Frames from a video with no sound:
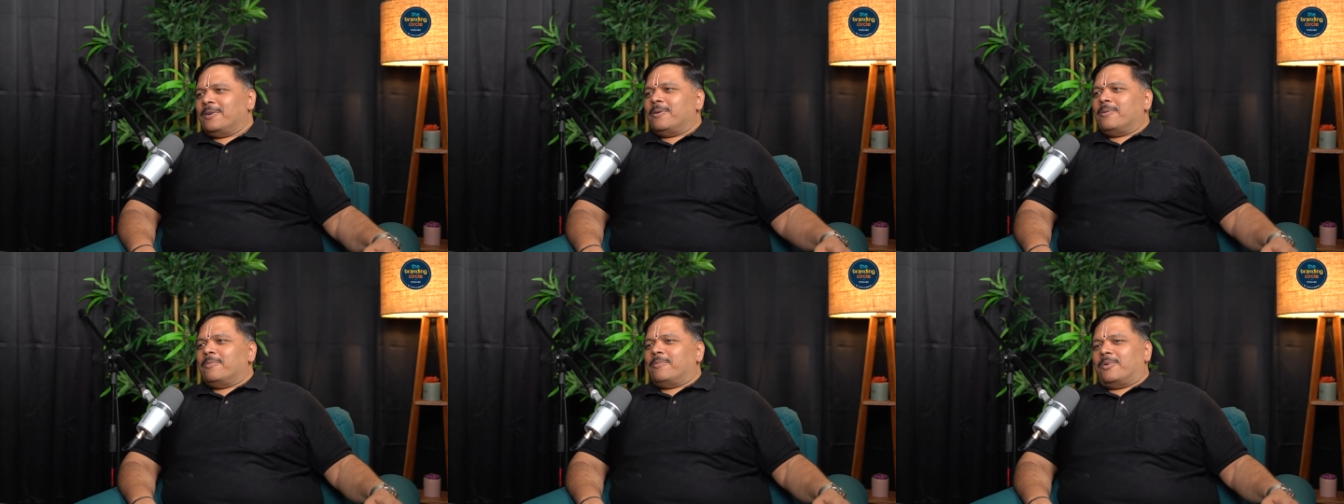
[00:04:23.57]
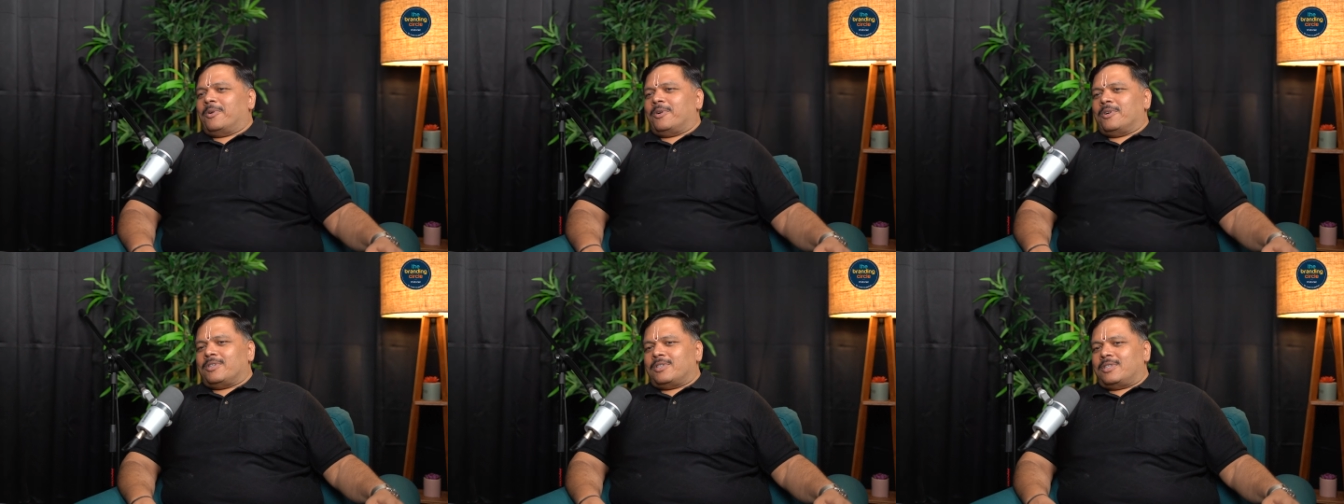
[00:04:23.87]

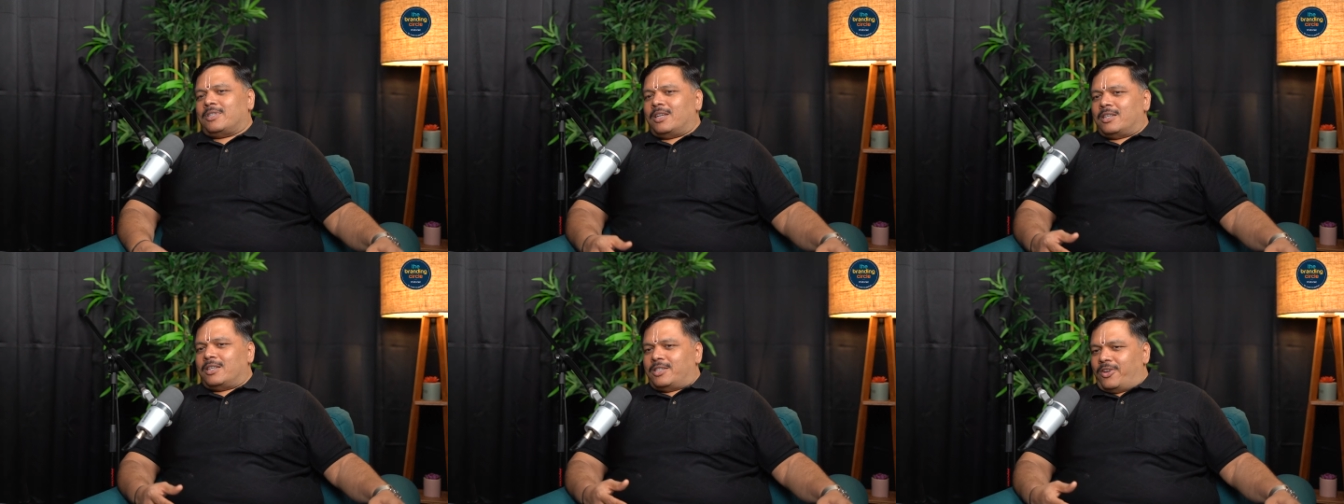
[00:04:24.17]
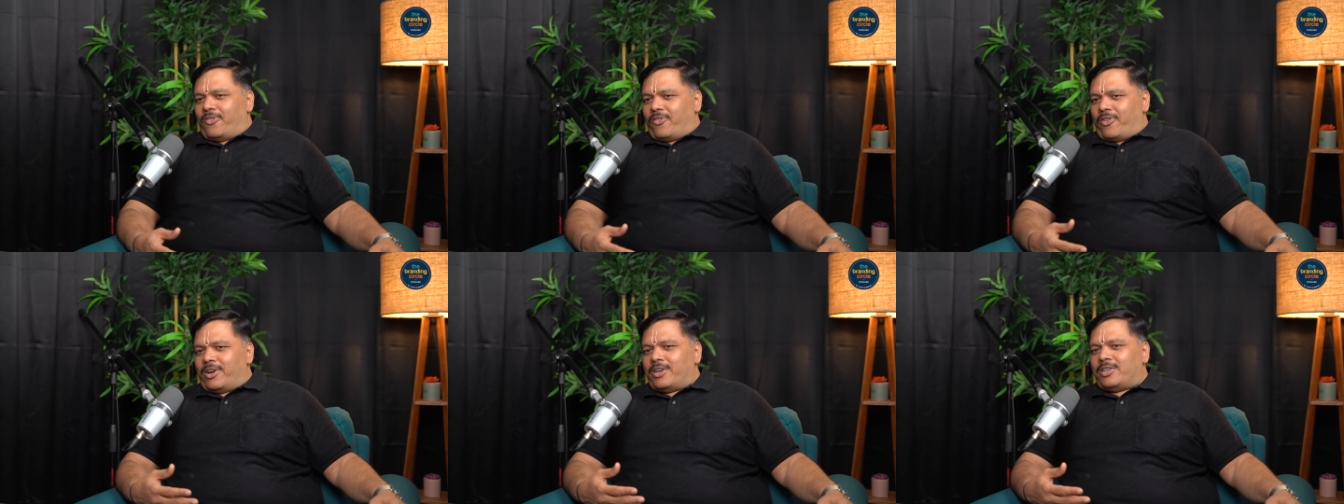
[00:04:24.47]
because the
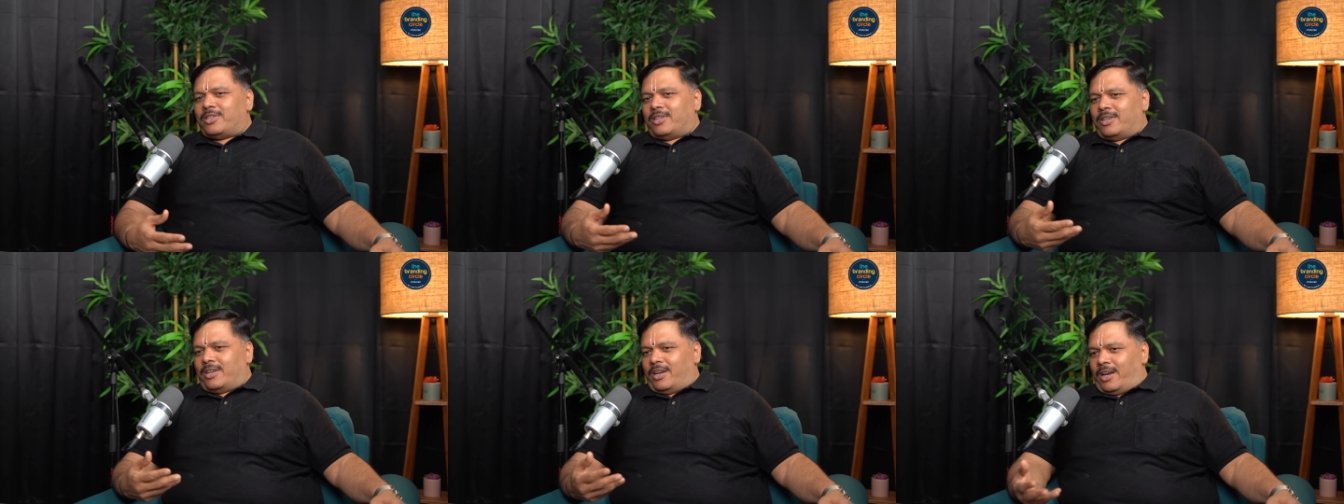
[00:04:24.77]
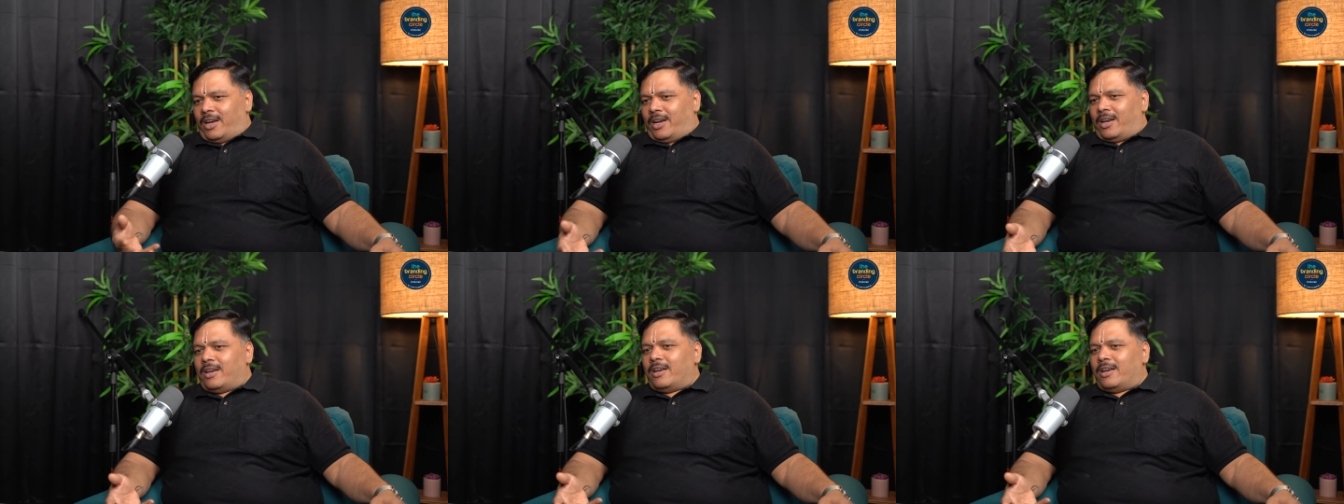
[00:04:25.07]

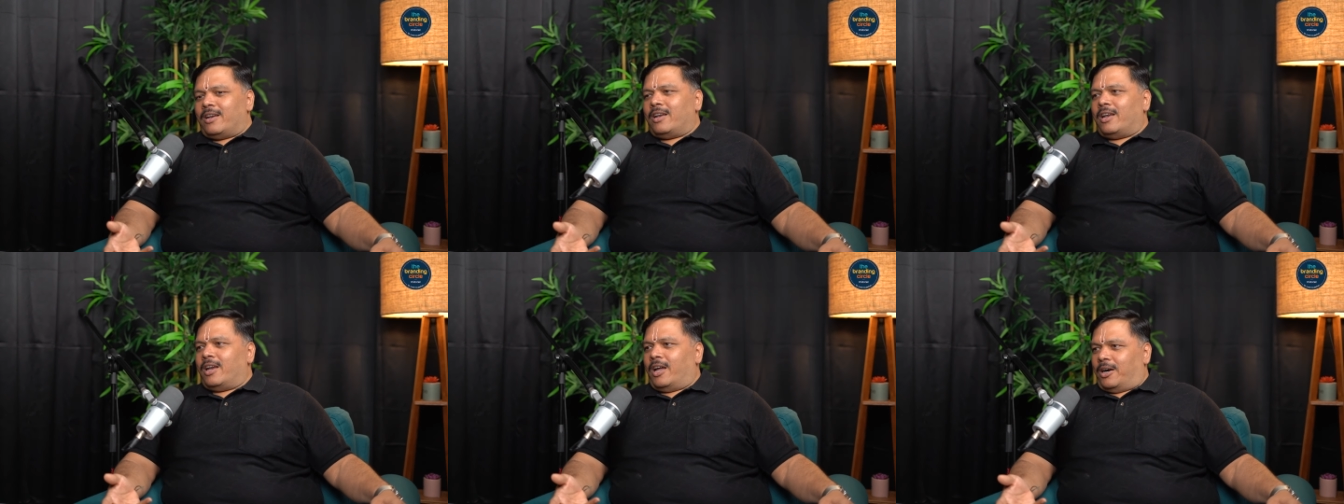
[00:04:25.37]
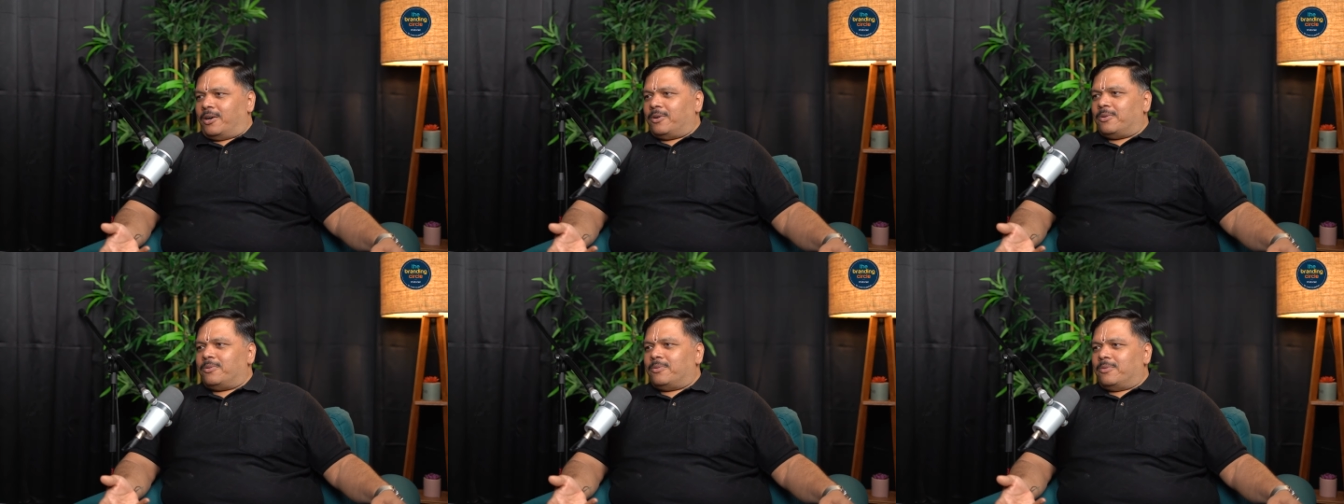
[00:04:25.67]
generation
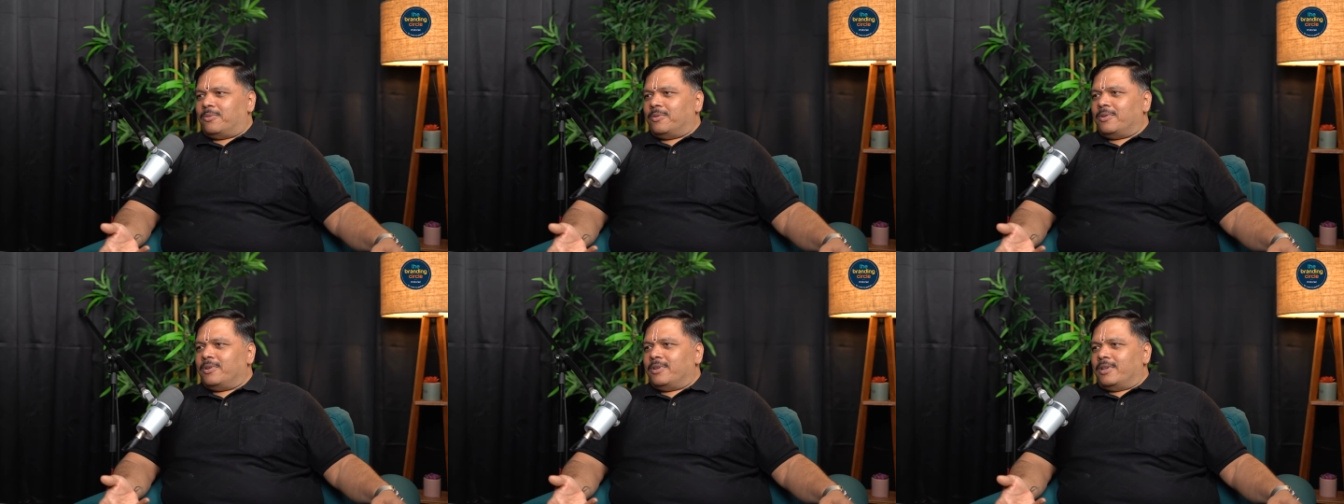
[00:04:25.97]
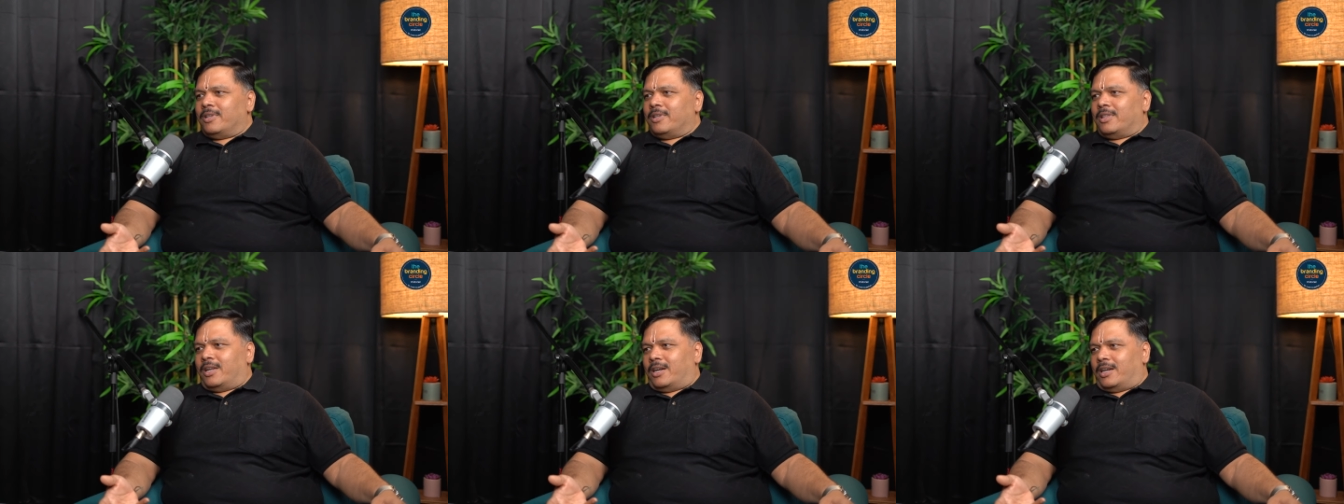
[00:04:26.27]
now
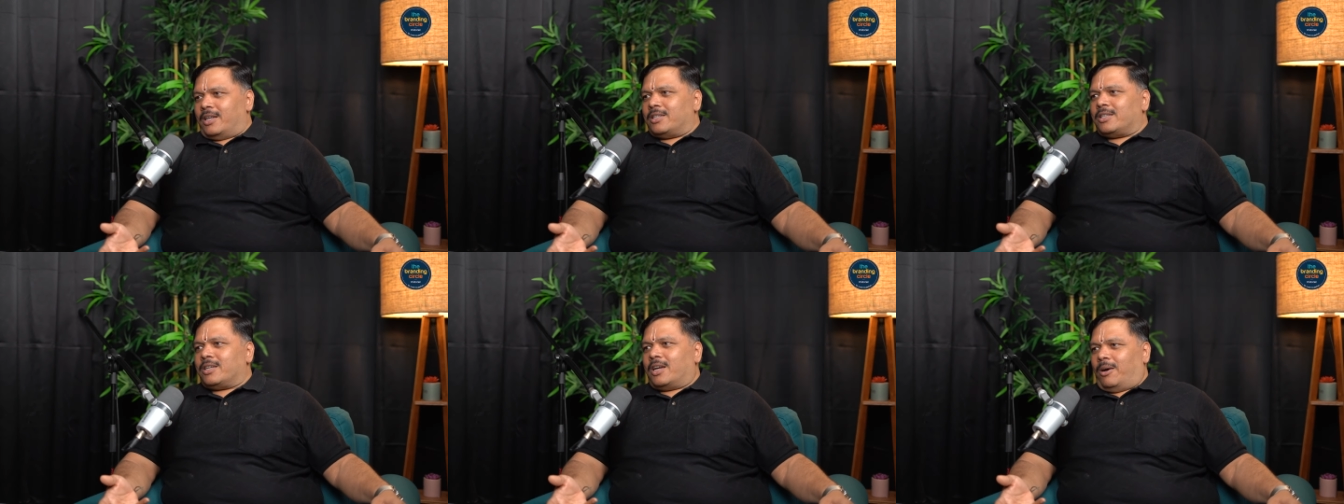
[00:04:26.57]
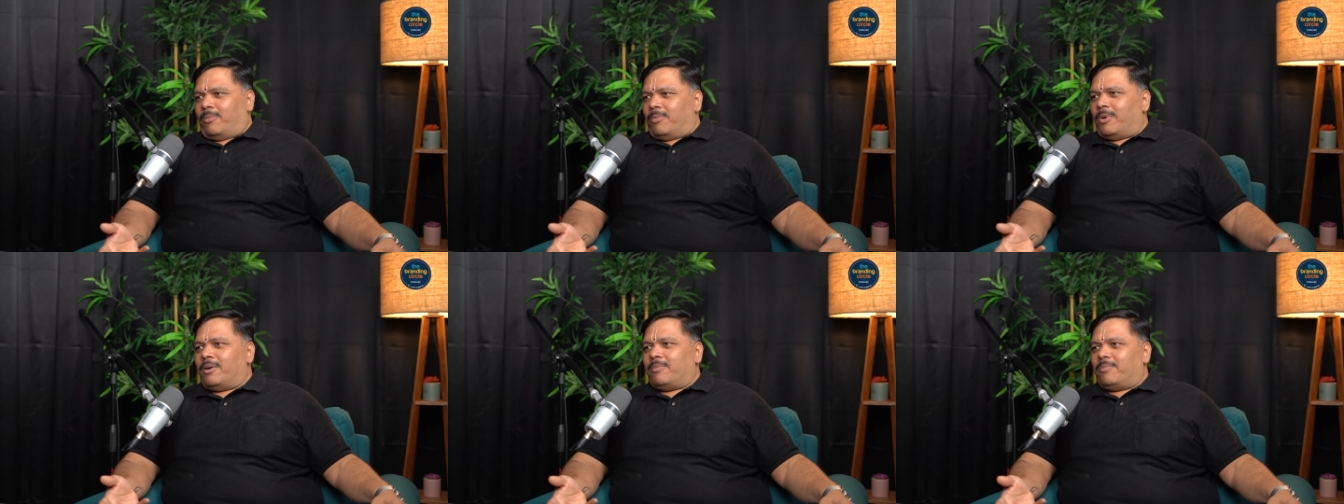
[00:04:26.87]
that has
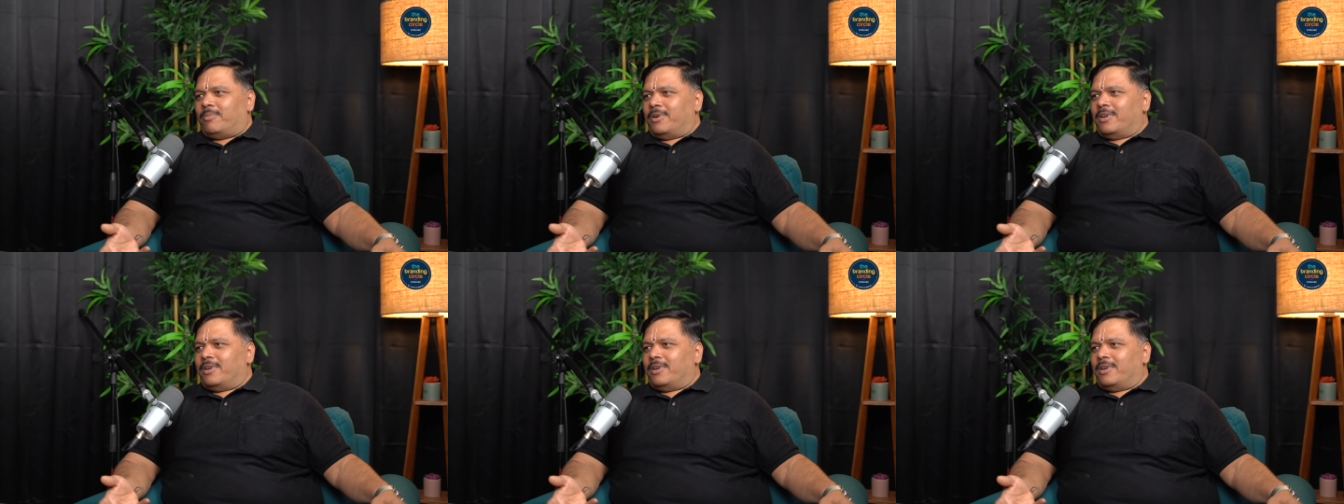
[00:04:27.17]
come up,